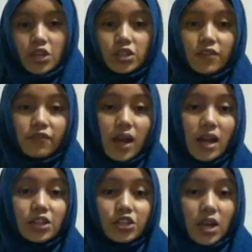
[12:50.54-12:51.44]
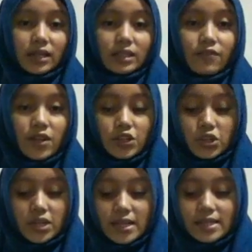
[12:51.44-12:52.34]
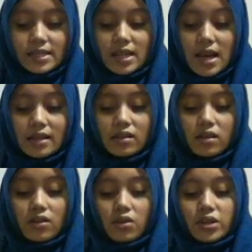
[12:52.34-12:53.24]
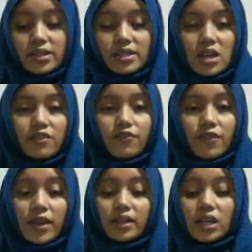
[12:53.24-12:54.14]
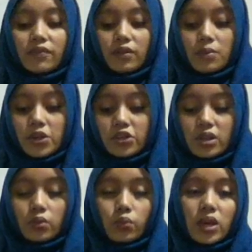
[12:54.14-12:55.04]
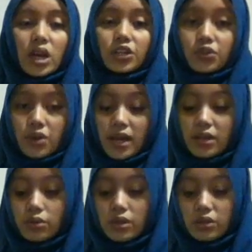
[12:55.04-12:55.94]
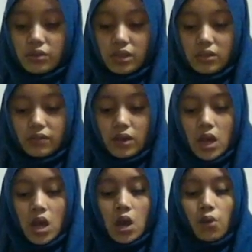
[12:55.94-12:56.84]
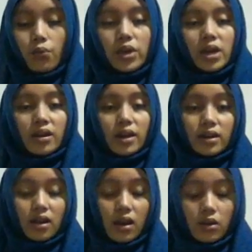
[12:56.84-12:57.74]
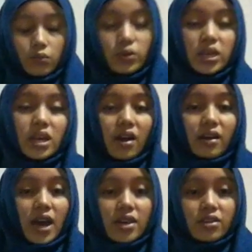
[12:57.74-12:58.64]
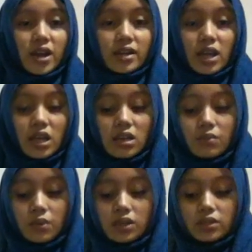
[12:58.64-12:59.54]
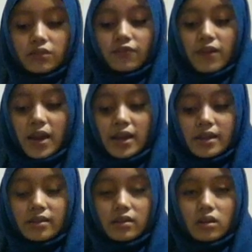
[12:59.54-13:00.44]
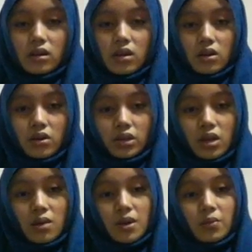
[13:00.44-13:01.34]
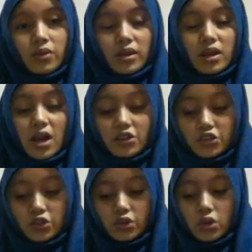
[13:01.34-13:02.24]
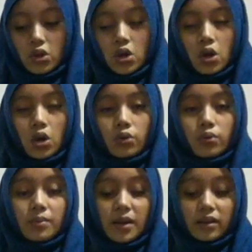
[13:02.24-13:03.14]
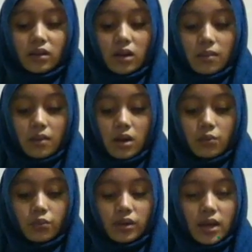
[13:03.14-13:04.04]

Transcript: So if knowledge activation is not or does not find the information that we are trying to retrieve, we are either unable to find or come up with an answer, or we might come up with